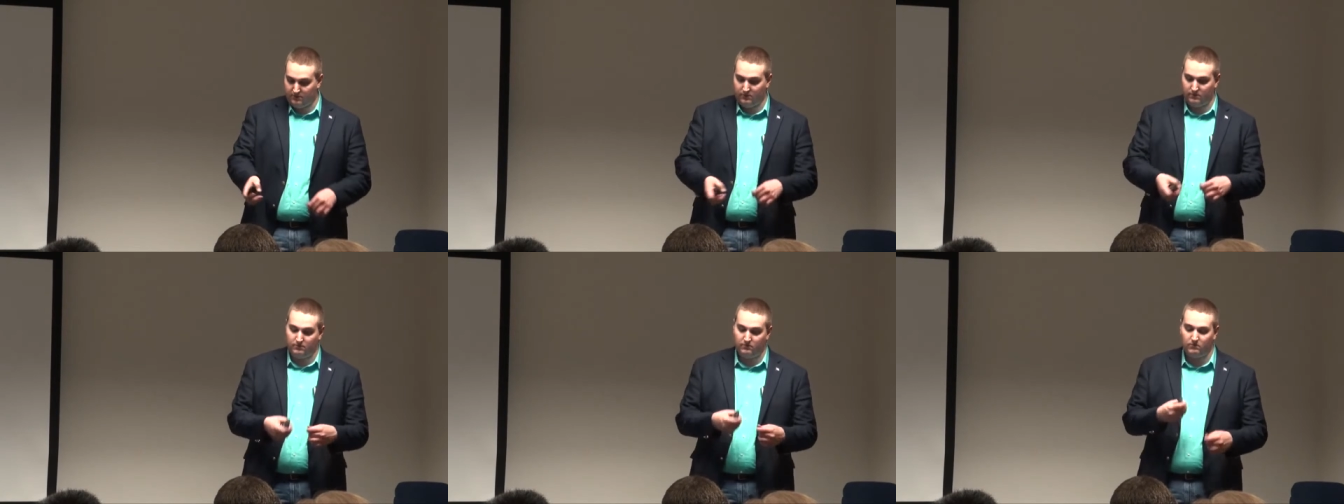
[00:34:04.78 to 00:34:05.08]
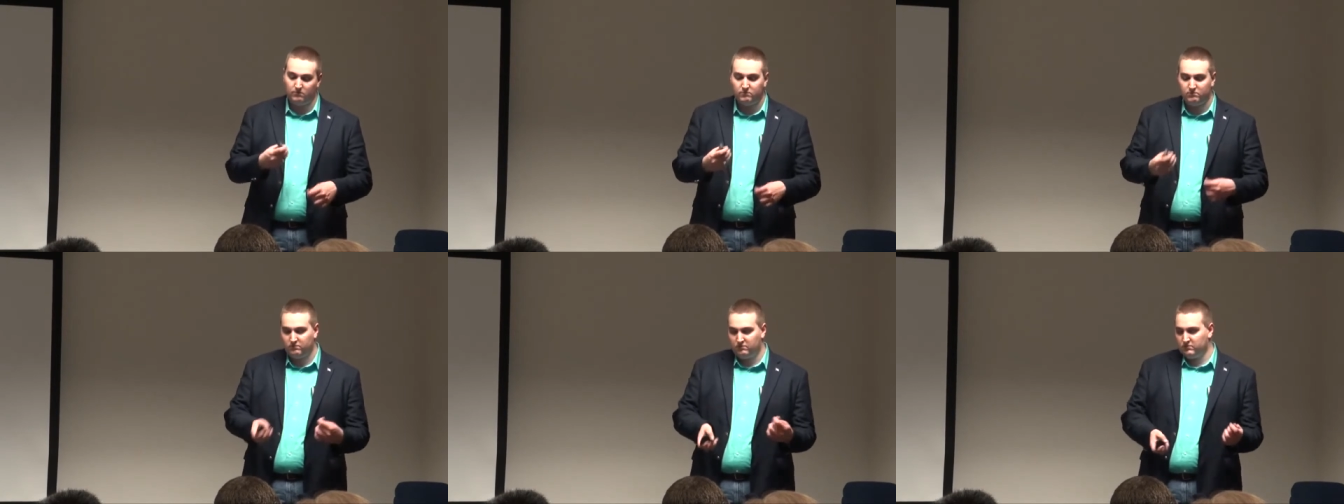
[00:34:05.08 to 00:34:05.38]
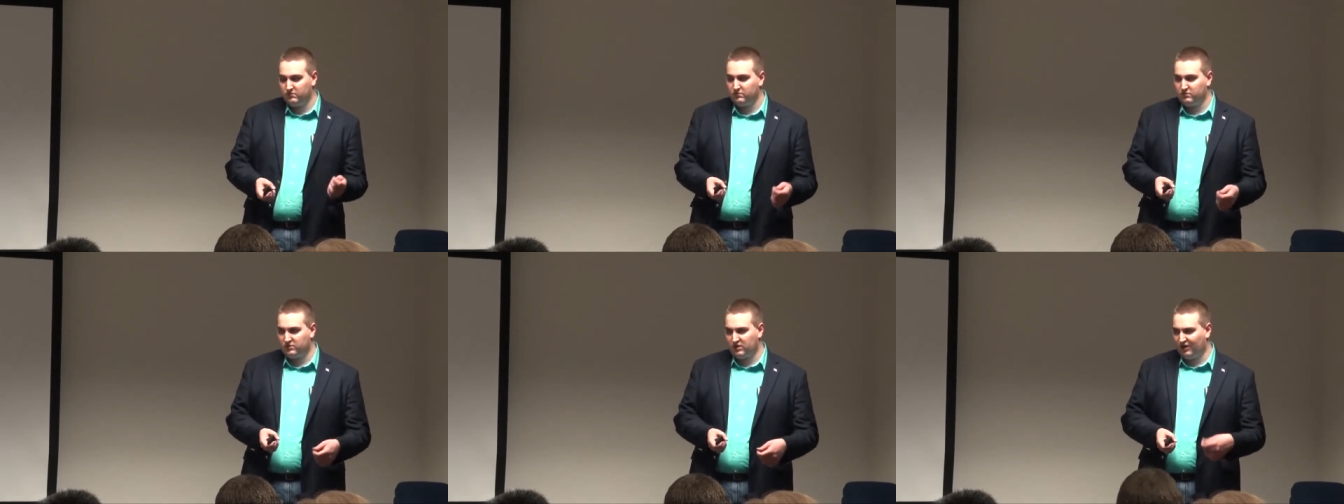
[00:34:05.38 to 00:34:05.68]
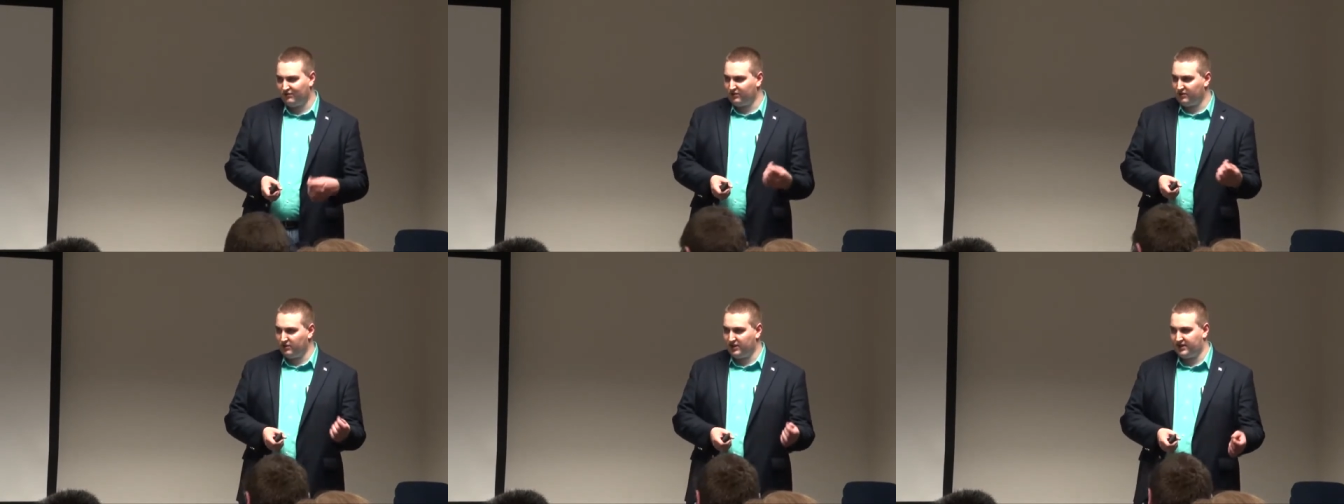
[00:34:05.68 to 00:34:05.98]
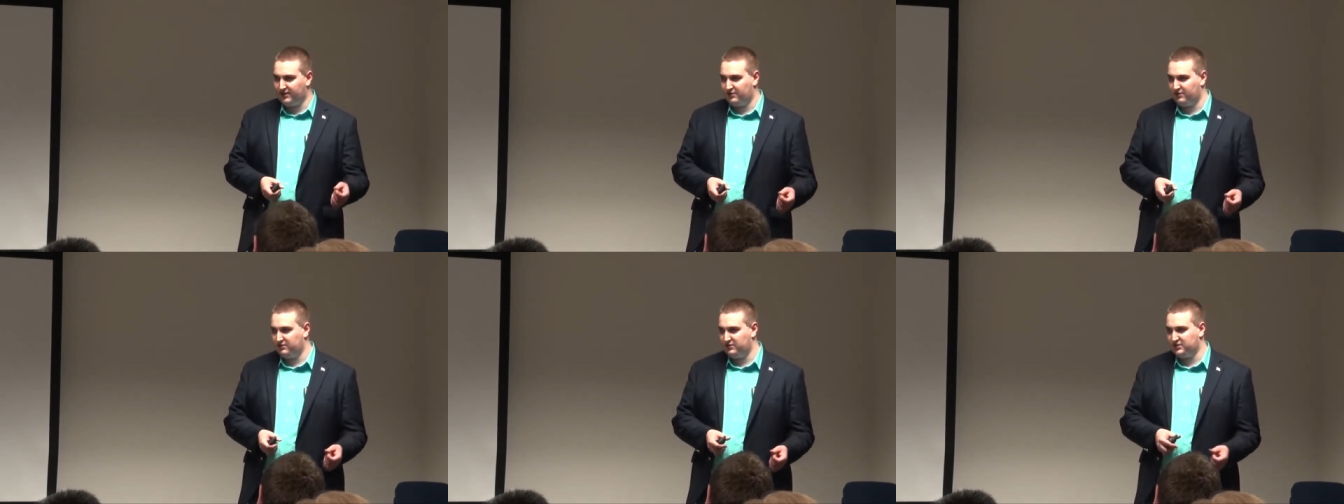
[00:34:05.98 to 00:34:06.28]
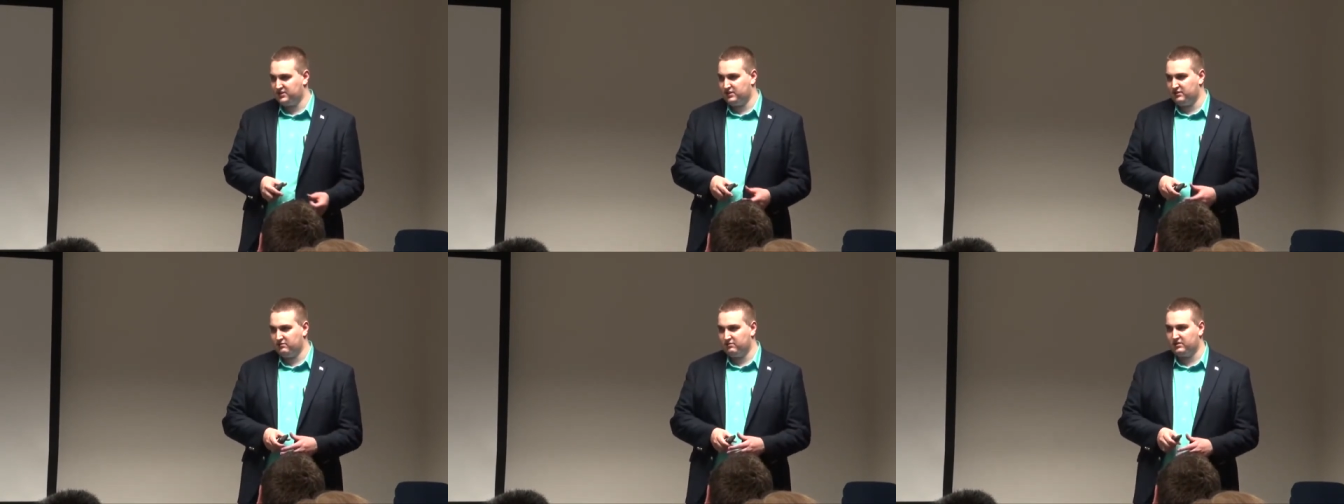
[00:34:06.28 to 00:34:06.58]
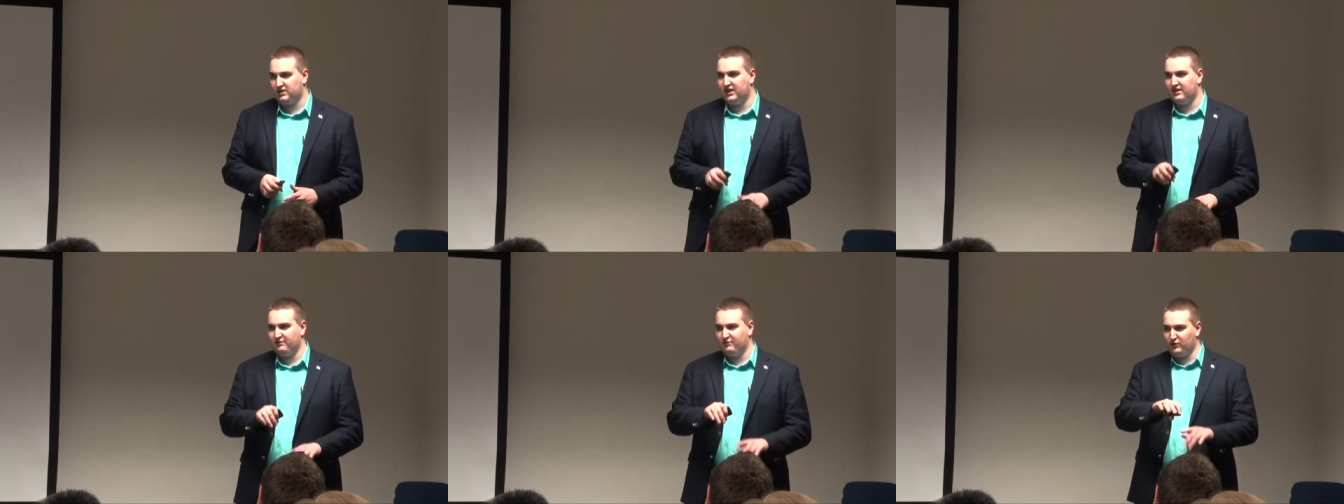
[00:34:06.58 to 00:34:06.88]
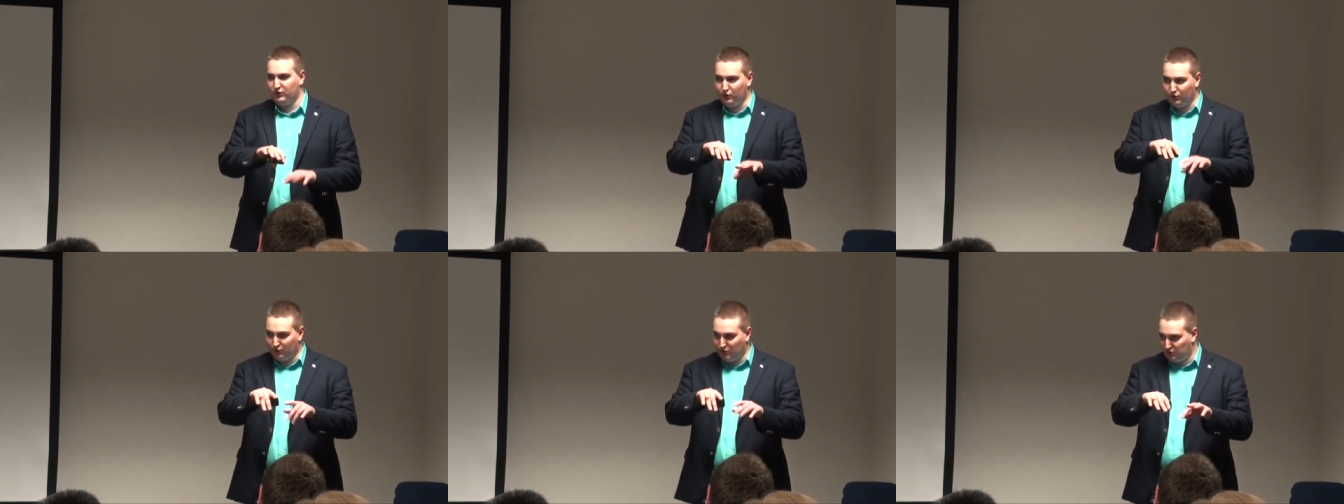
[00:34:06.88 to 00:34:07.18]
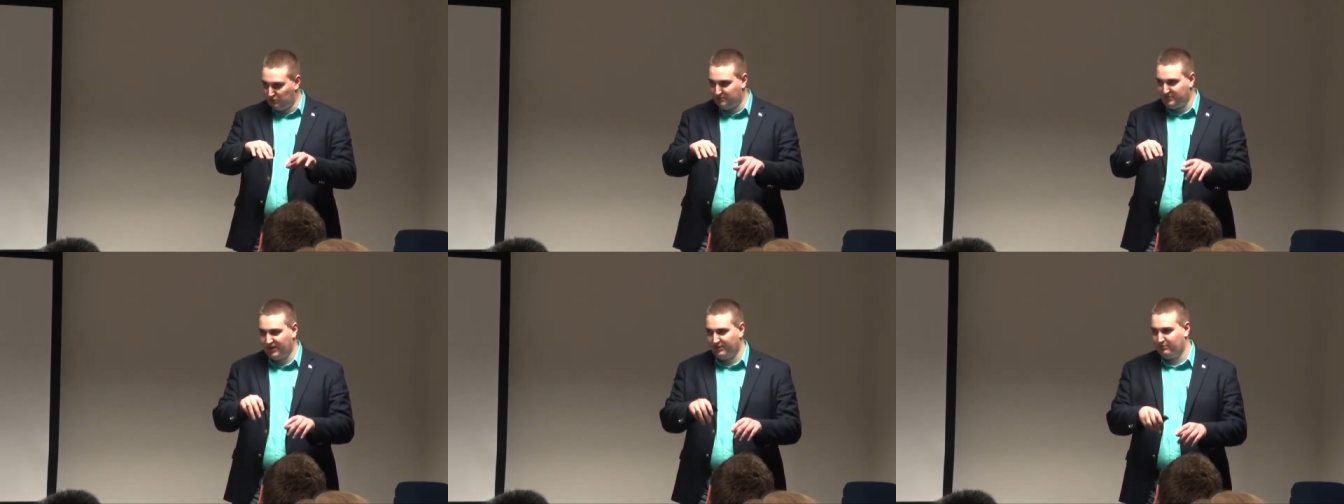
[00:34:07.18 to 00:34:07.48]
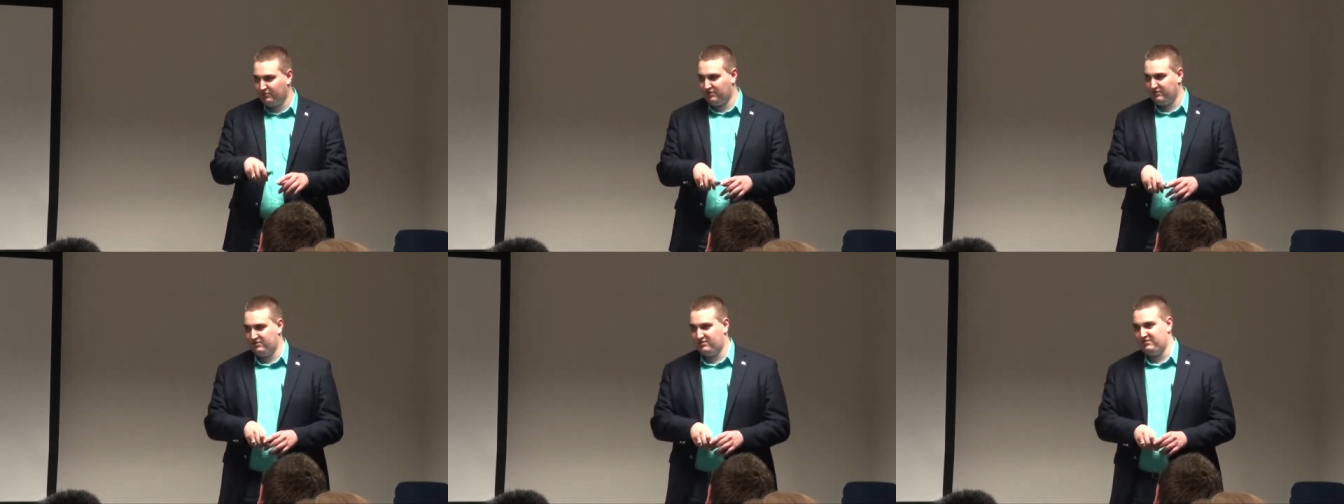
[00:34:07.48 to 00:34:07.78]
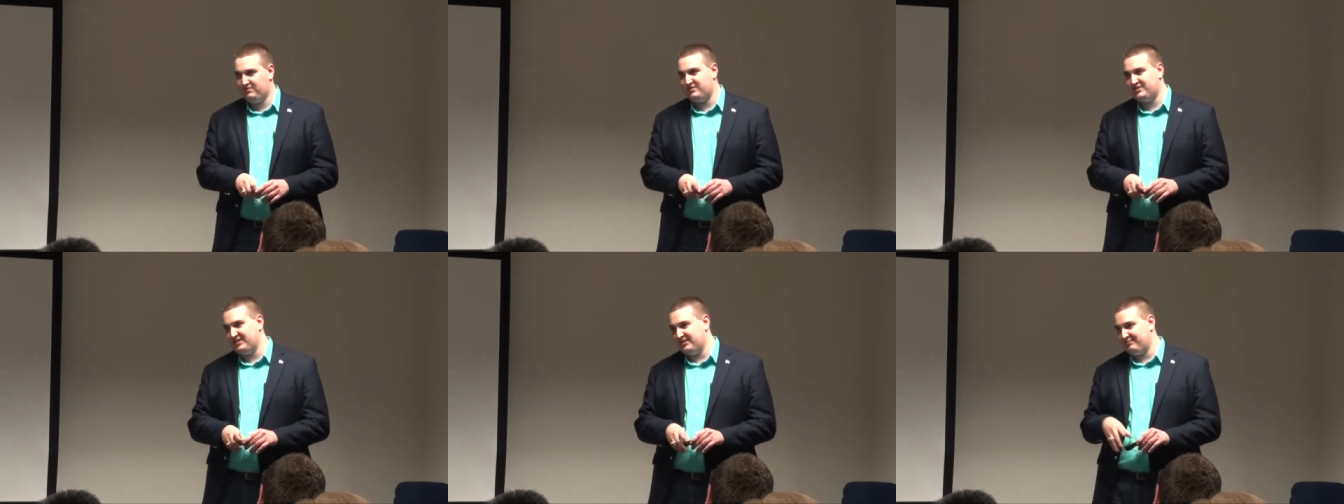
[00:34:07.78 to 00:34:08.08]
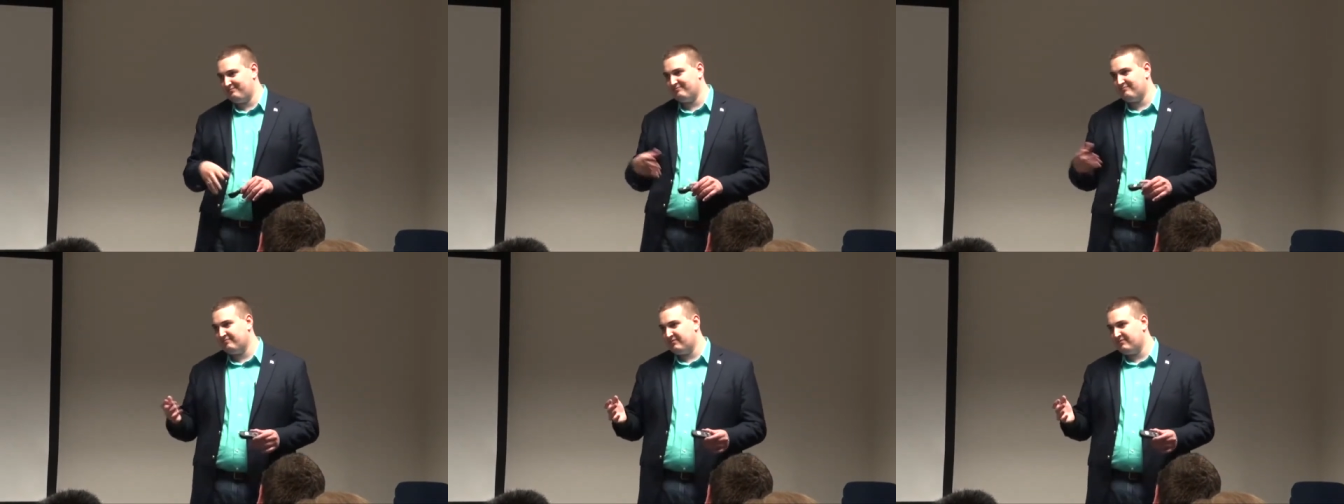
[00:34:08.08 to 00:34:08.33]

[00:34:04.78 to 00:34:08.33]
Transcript: through cover letters and kind of Googled people to